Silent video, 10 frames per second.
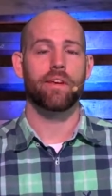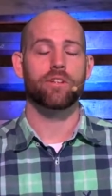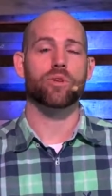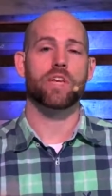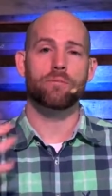
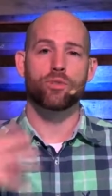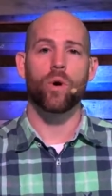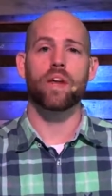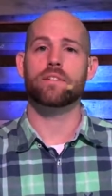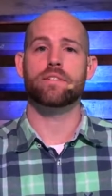So keep
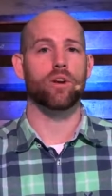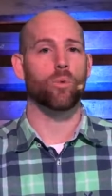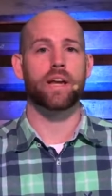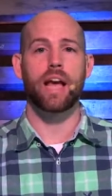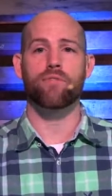joining us here
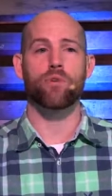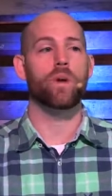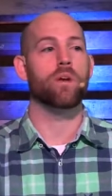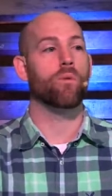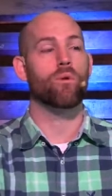week after
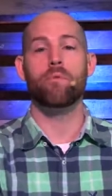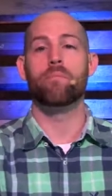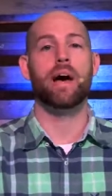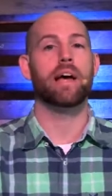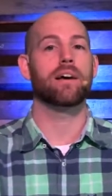week. When we're open
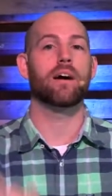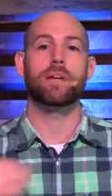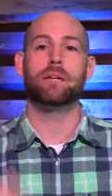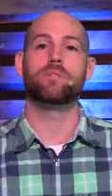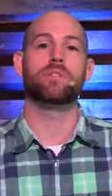back up,
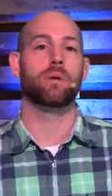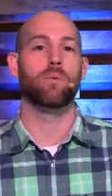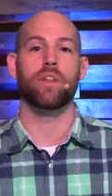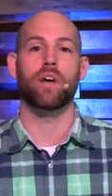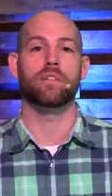come sit
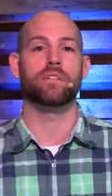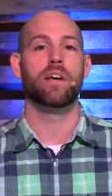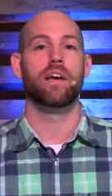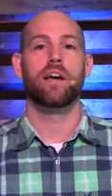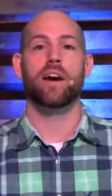with us.
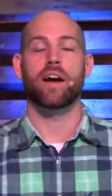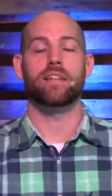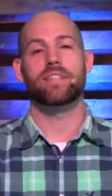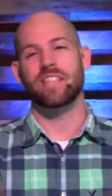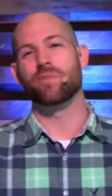All right,
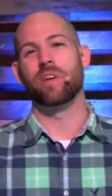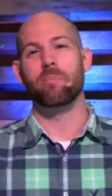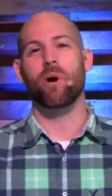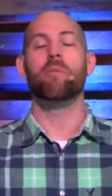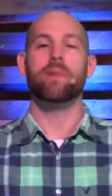six feet
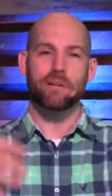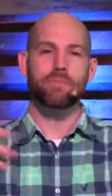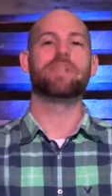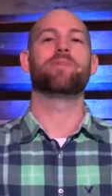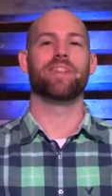apart, but come
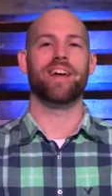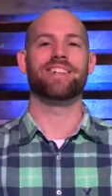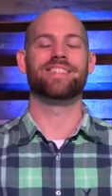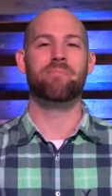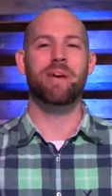sit with
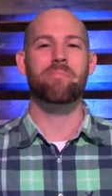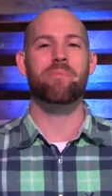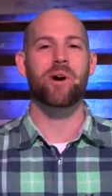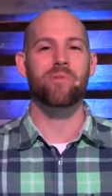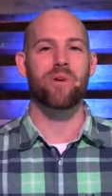us and be a
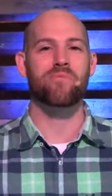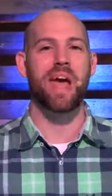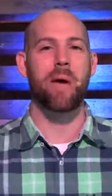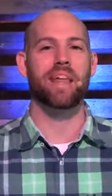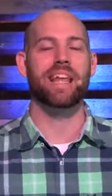part of our
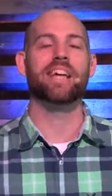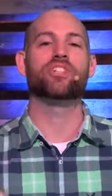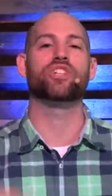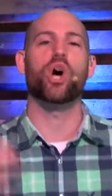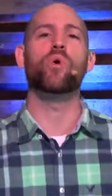family and let's
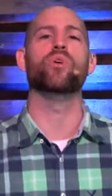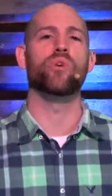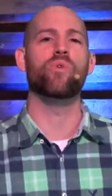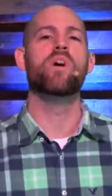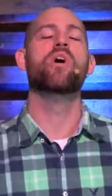show
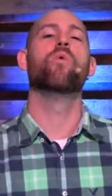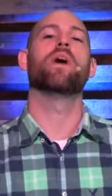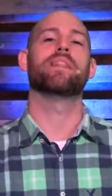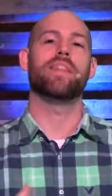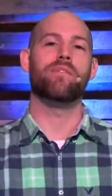you
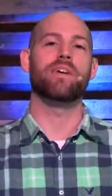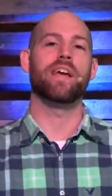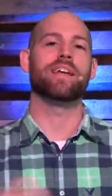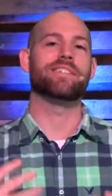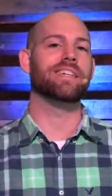what living
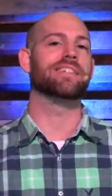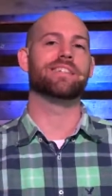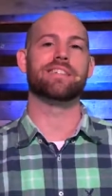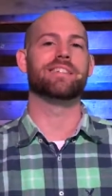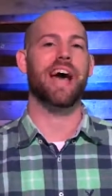in
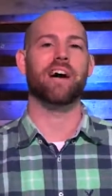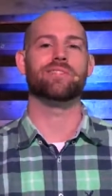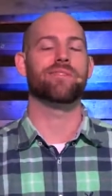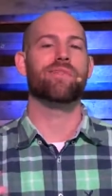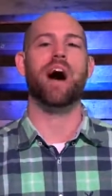Jesus' house,
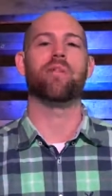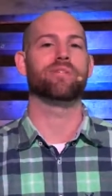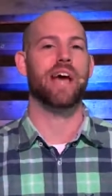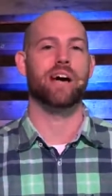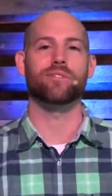the Father's
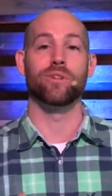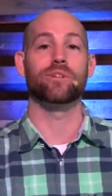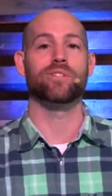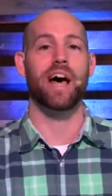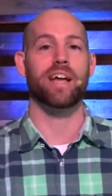house,
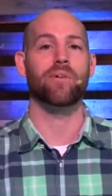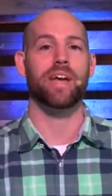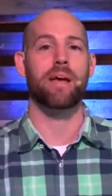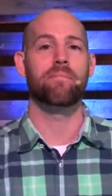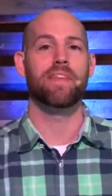looks like,
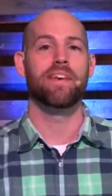okay?